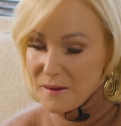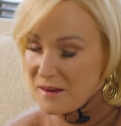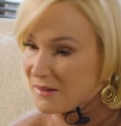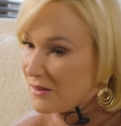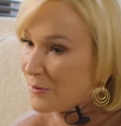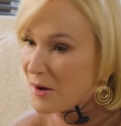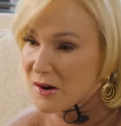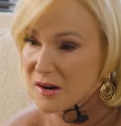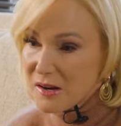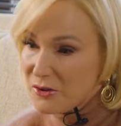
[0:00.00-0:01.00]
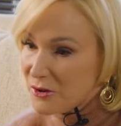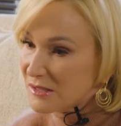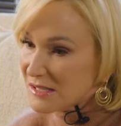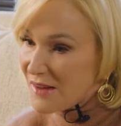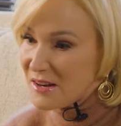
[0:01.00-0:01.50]
get to America, do
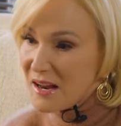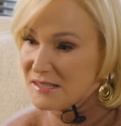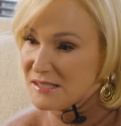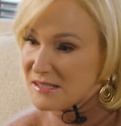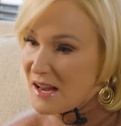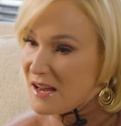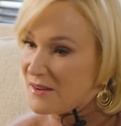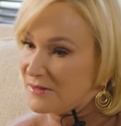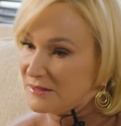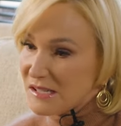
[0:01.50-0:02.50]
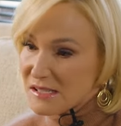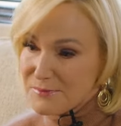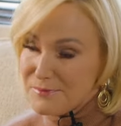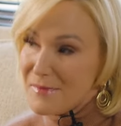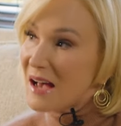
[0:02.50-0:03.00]
a seven-day stay of
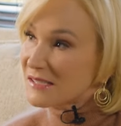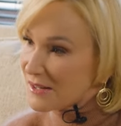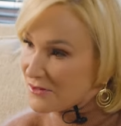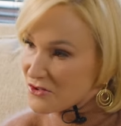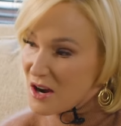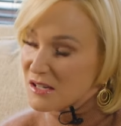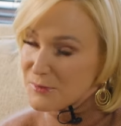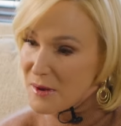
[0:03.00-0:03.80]
just massive drugs.